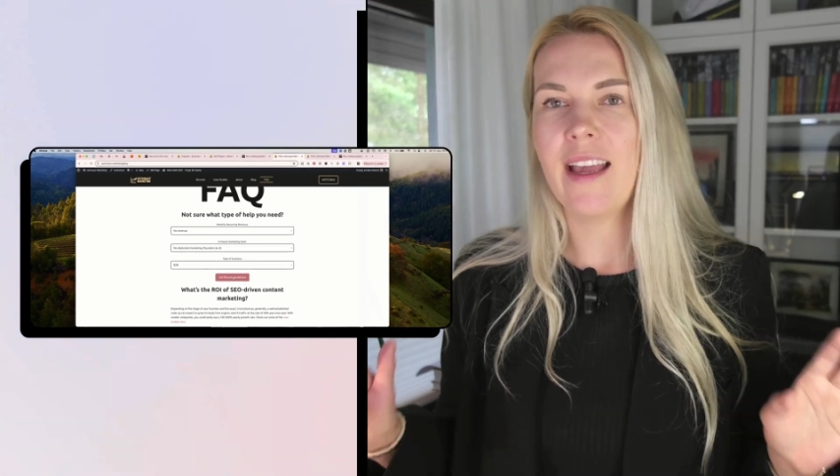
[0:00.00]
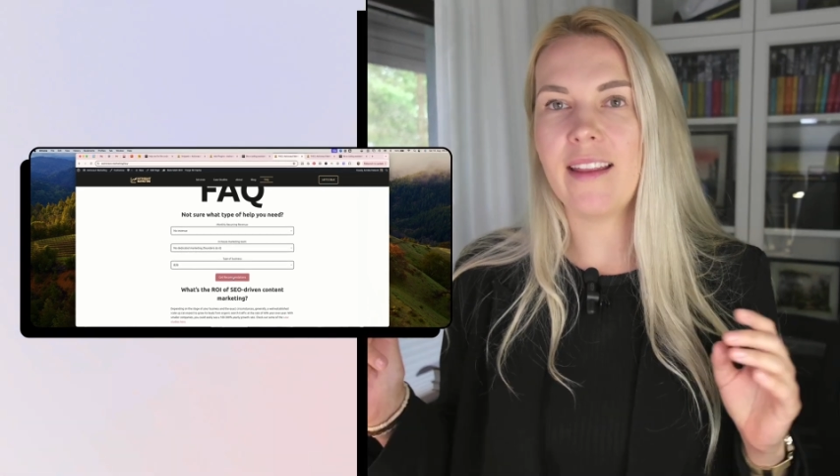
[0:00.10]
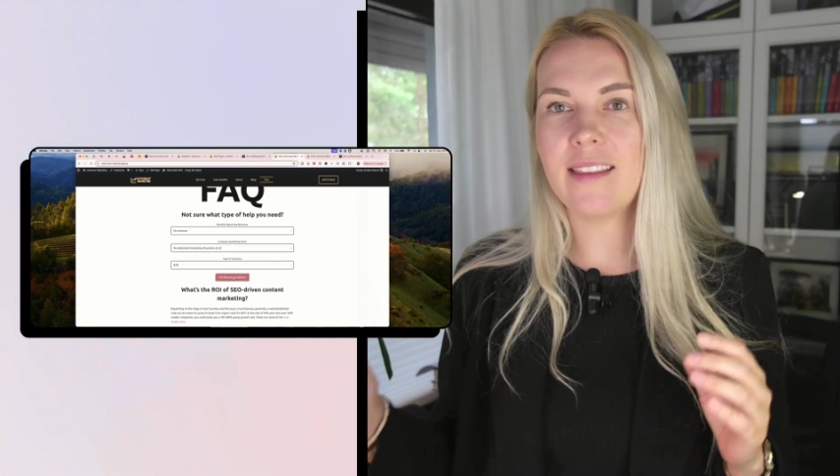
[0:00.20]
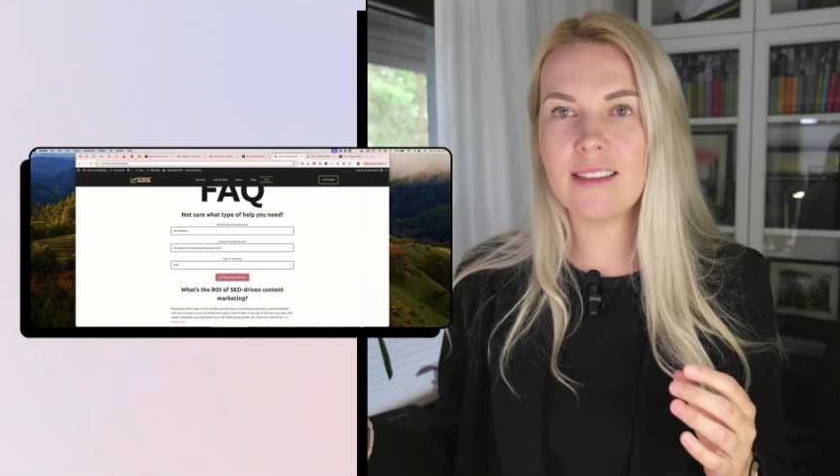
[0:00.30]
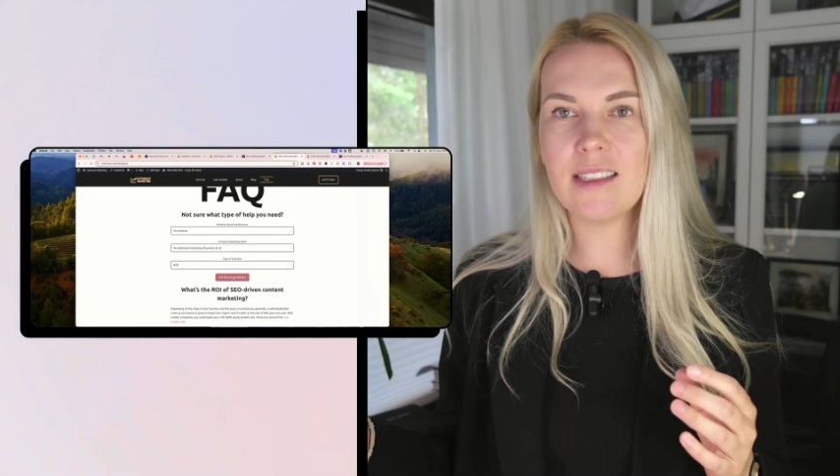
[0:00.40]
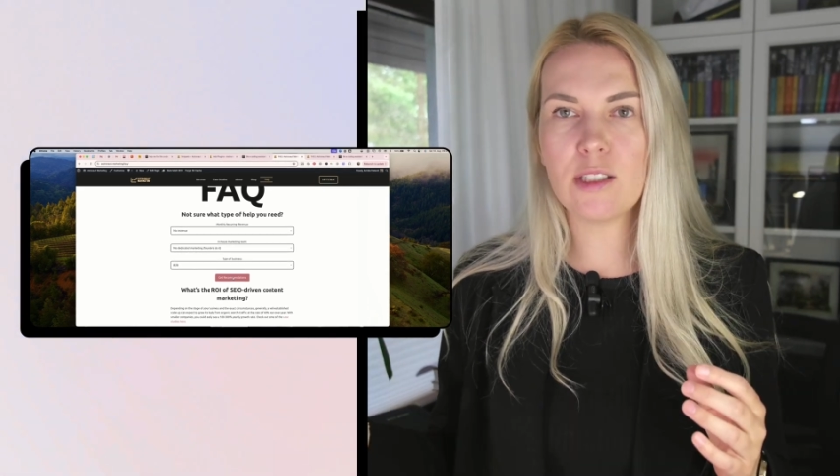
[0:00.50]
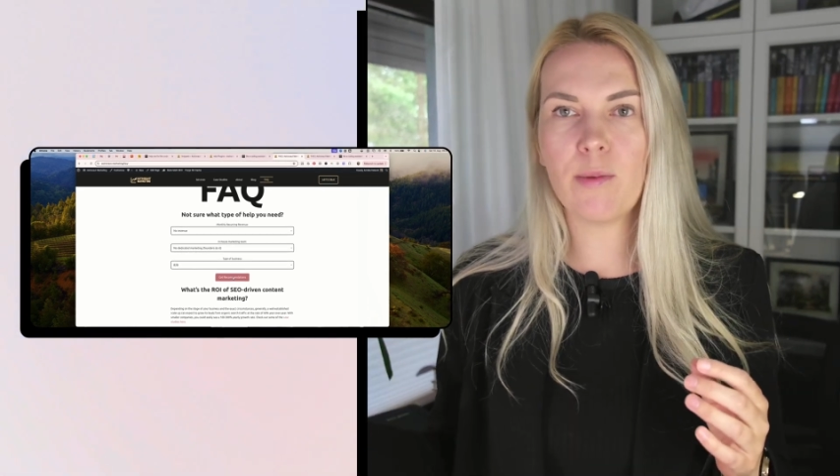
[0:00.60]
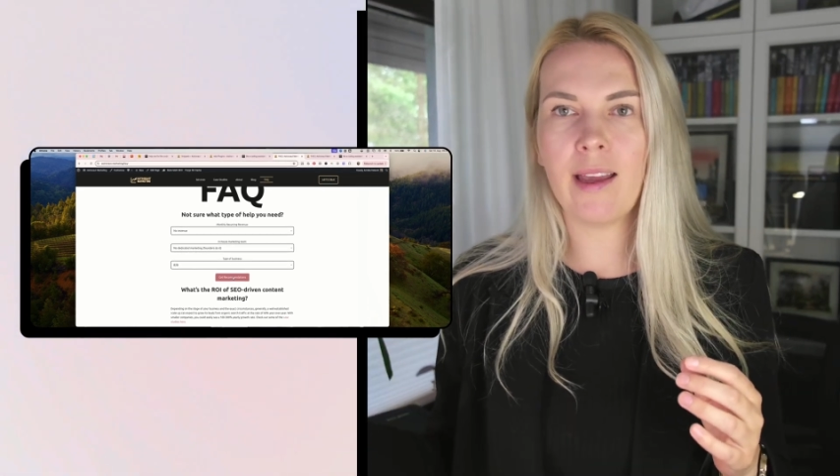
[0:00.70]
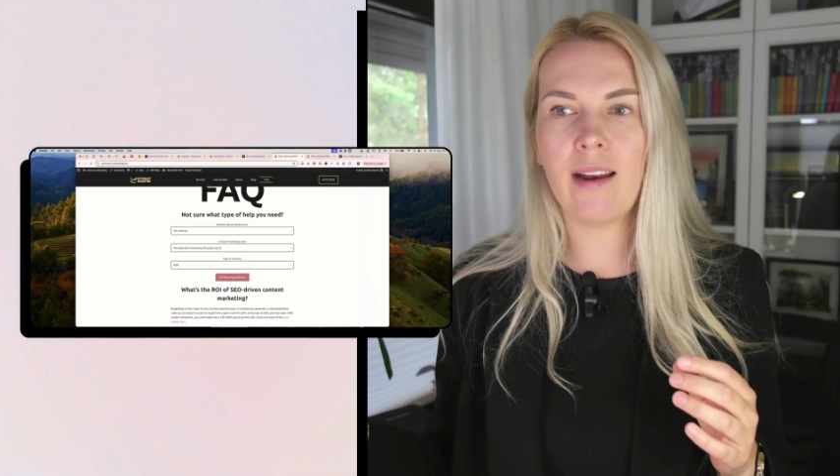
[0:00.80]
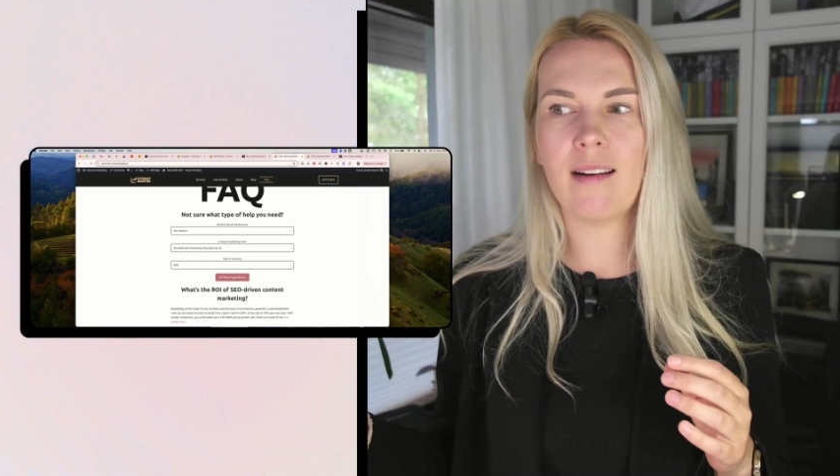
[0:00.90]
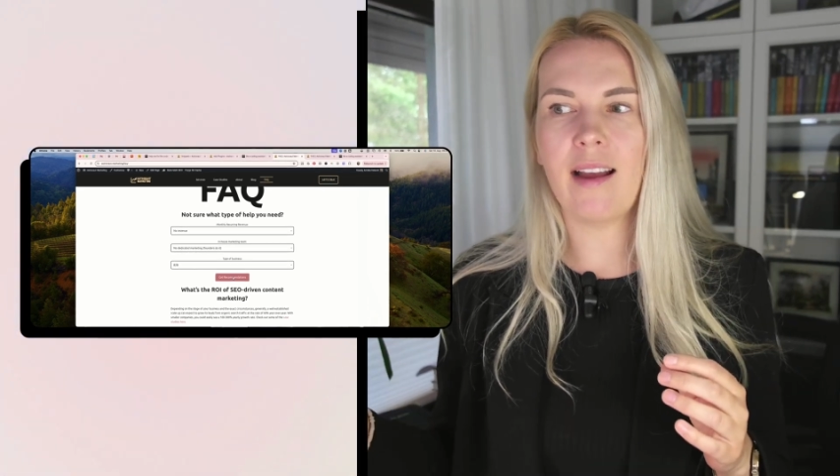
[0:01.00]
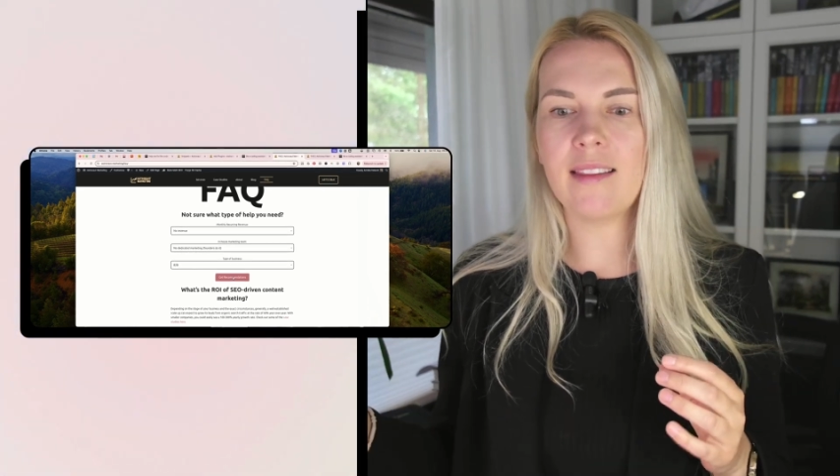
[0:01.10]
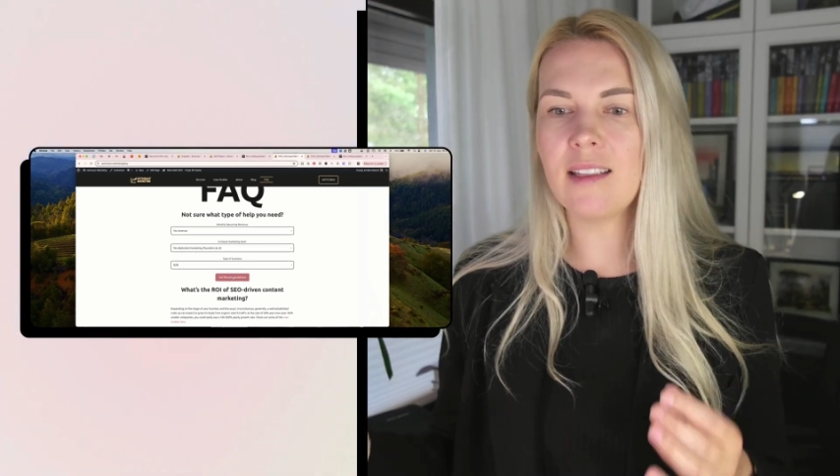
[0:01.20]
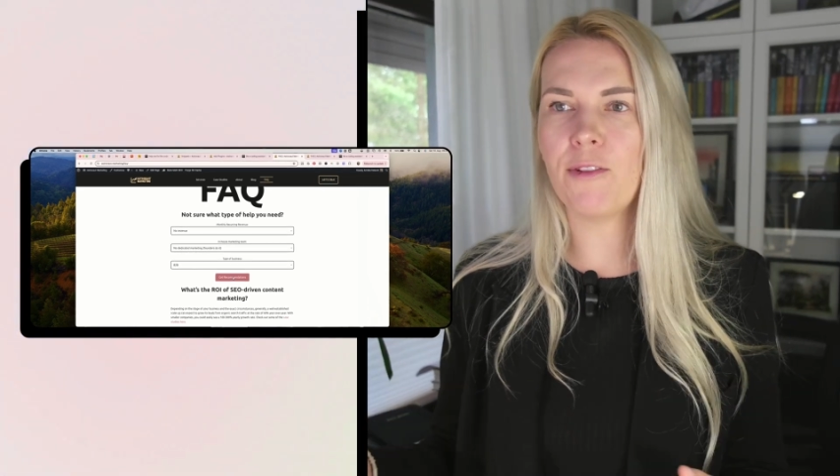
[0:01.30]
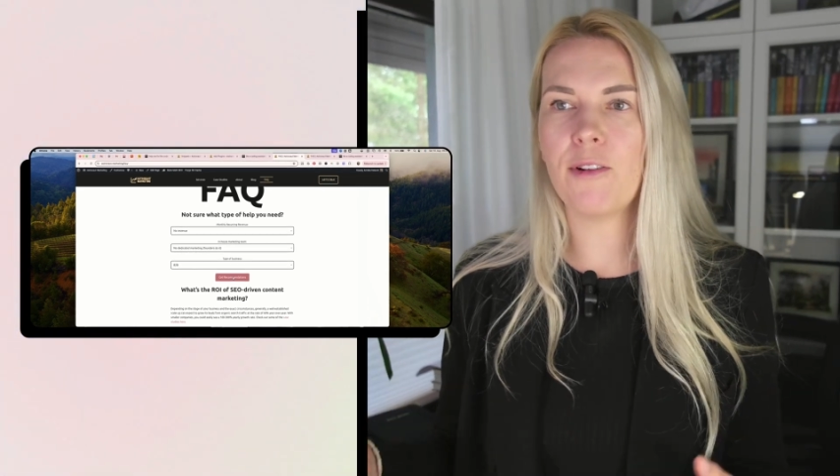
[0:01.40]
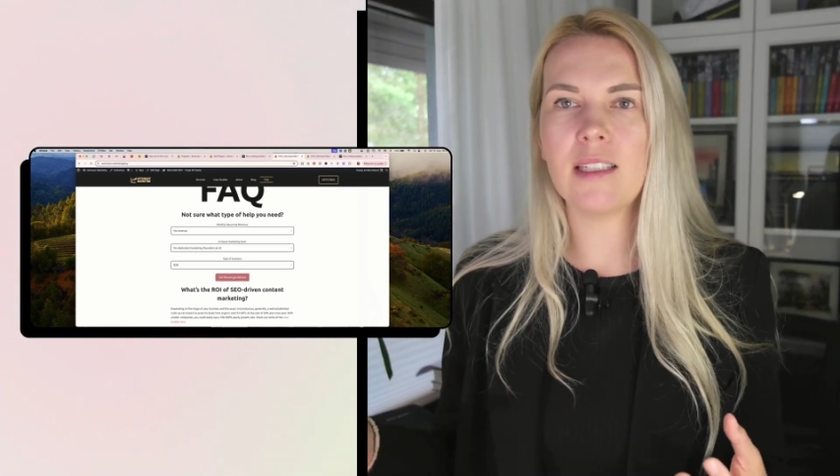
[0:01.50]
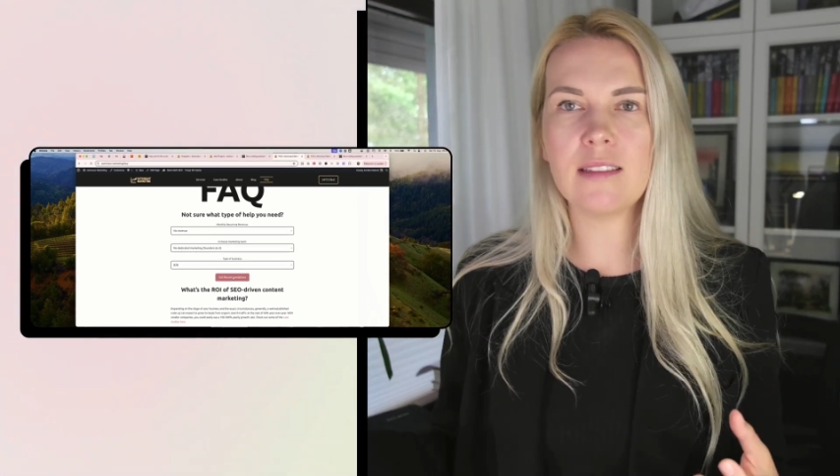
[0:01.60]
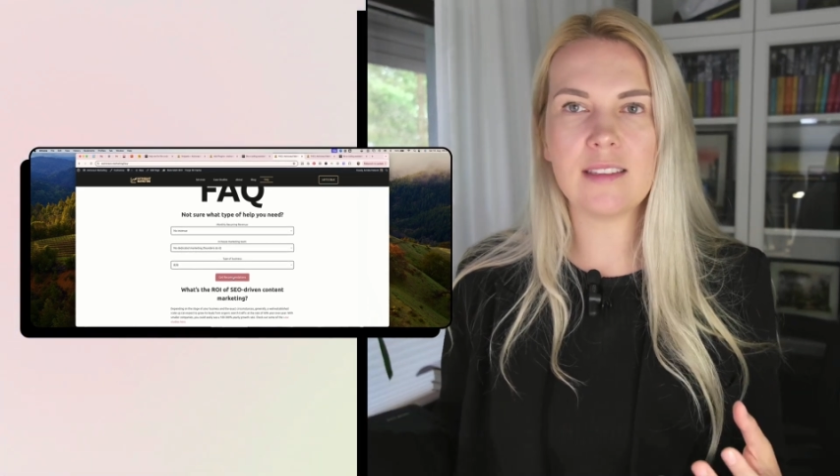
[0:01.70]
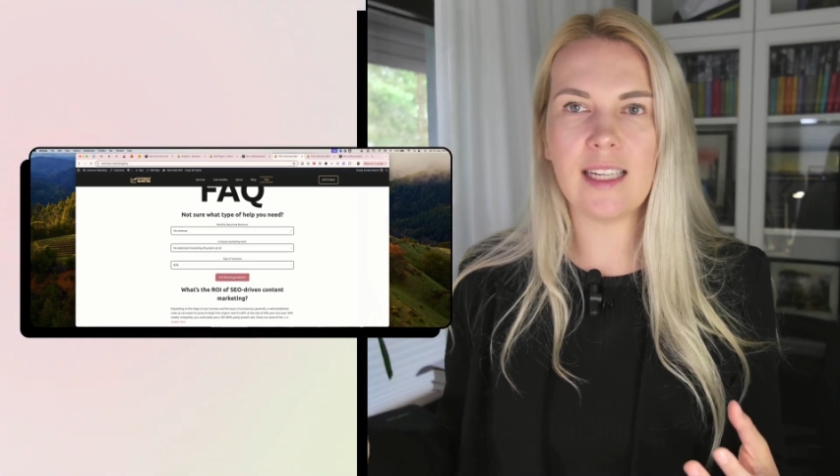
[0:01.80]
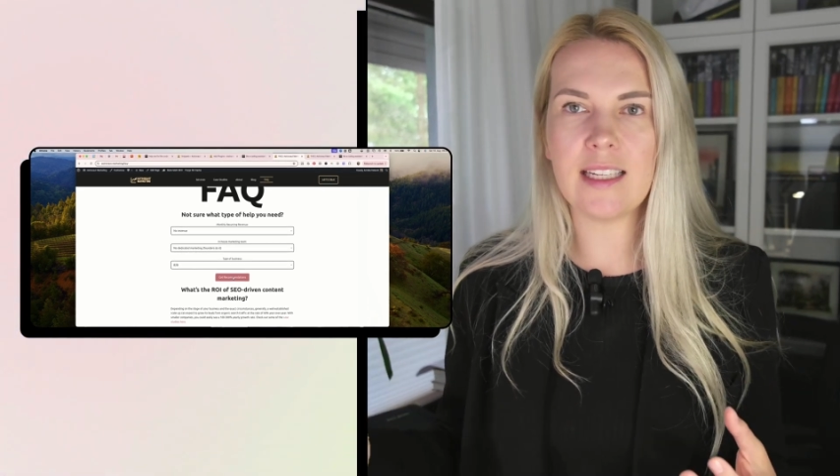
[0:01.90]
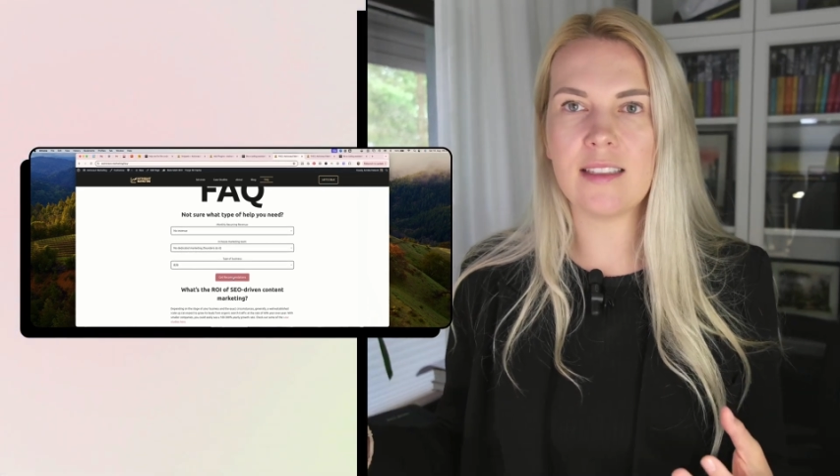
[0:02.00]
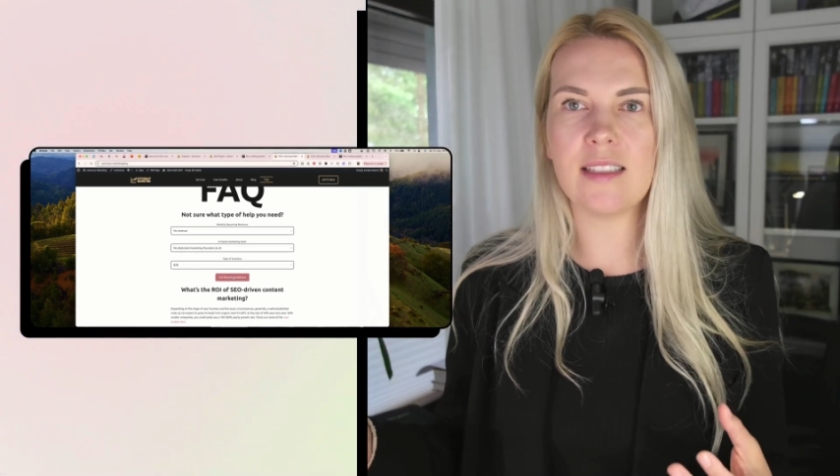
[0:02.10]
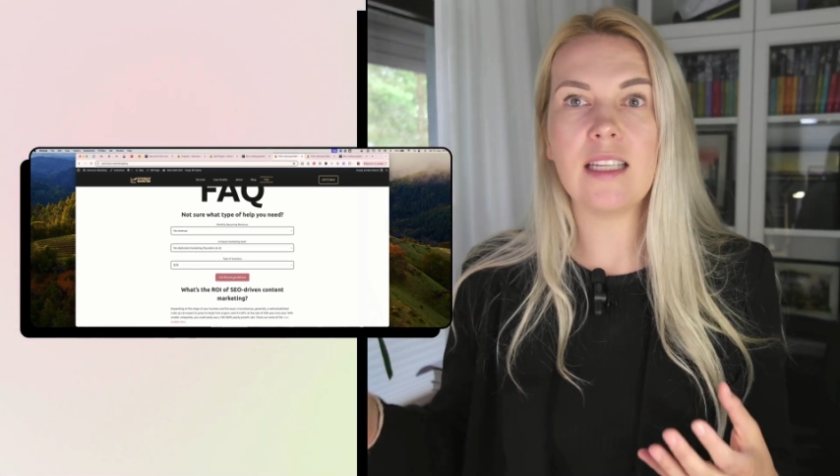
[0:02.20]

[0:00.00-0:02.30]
And this is where I think for other sites,